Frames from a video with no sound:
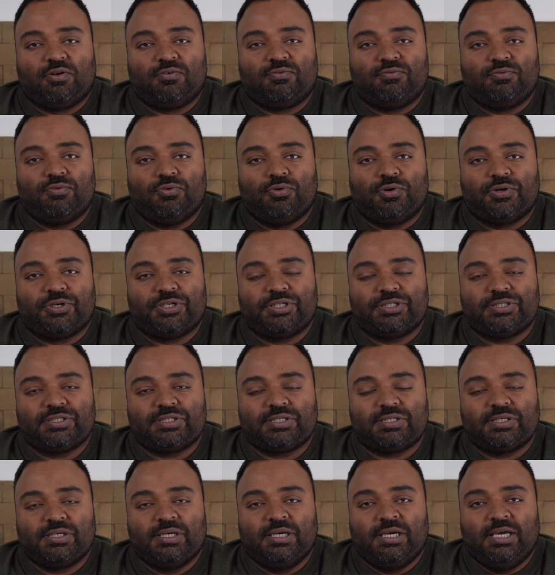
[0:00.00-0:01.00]
of
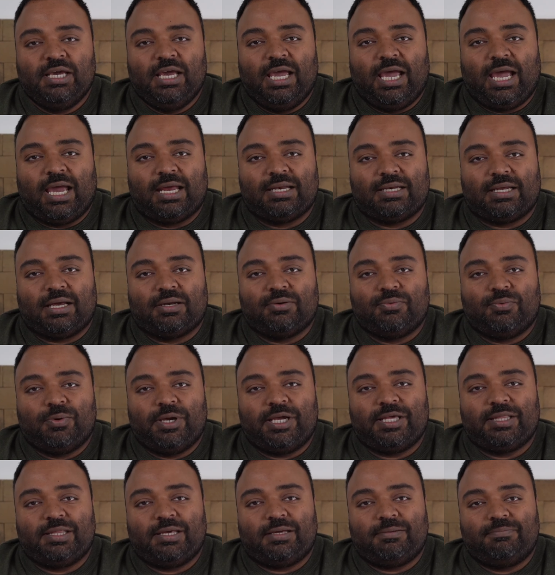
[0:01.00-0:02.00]
noise. And
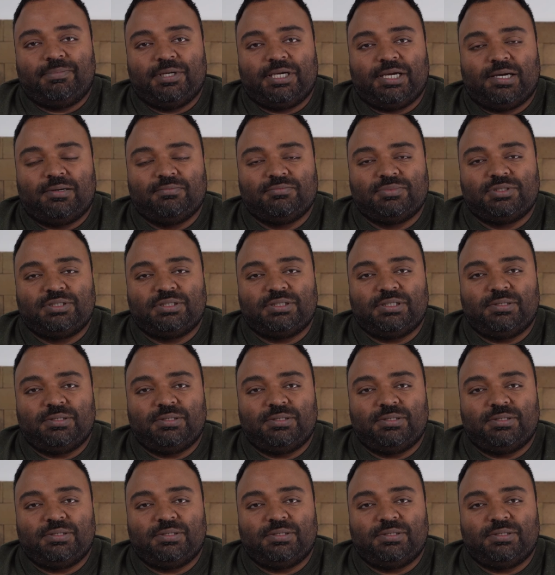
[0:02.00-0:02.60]
where that becomes